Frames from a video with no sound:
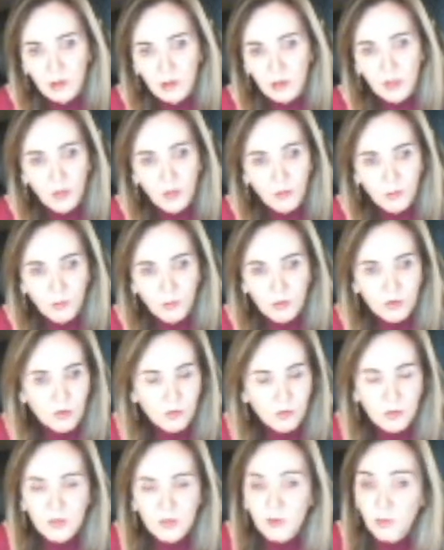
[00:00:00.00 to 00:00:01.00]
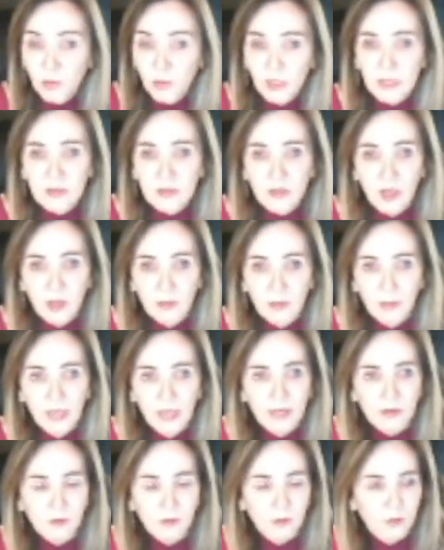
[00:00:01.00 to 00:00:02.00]
Which is what spring is all
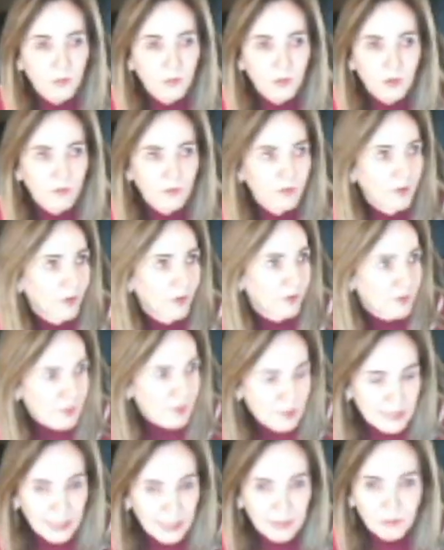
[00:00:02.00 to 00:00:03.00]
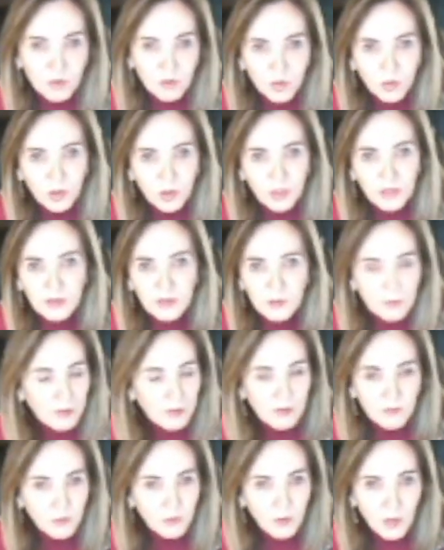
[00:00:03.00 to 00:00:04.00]
about. Even though it's the same tree, it's been
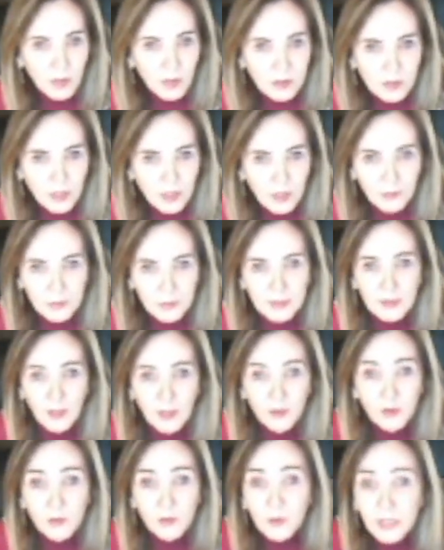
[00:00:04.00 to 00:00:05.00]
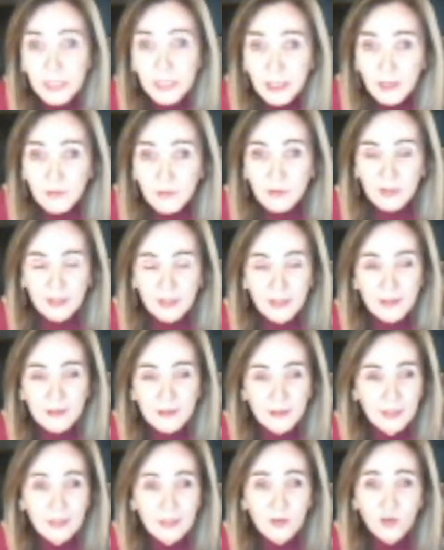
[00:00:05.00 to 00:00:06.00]
there for a long time. It's got new leaves, and
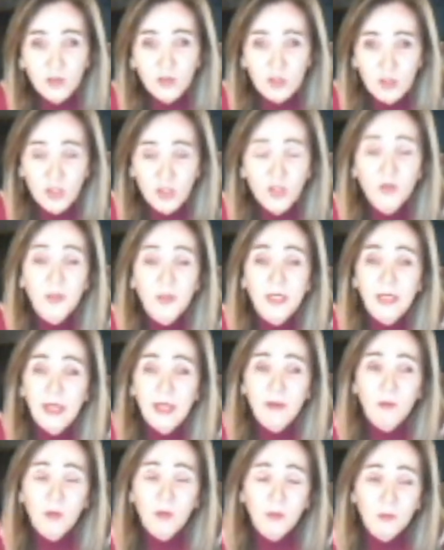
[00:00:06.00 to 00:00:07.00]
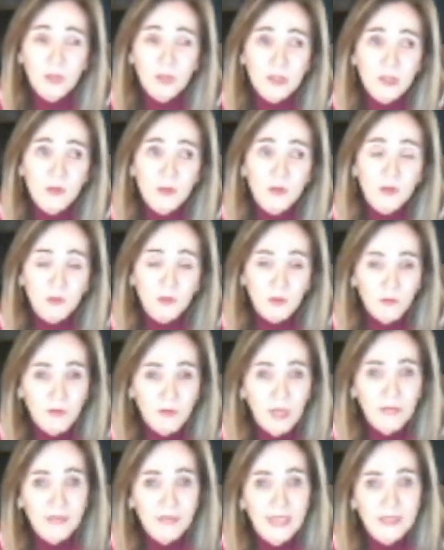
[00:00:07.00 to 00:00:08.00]
it's just new. And what we do is we
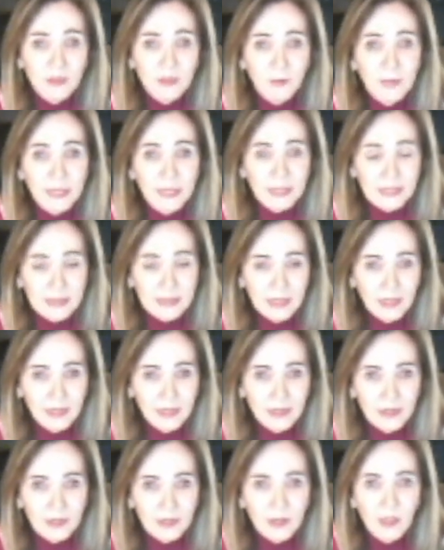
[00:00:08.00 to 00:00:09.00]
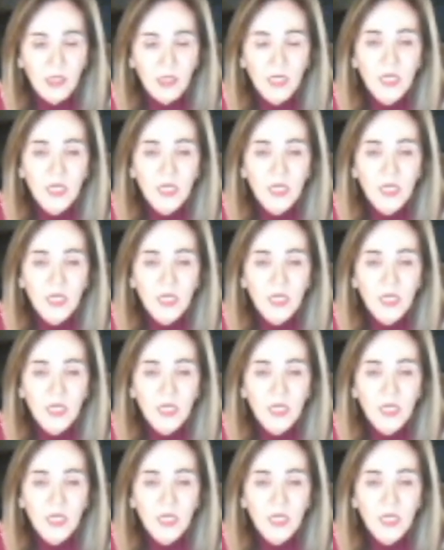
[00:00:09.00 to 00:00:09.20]
find that to be exciting.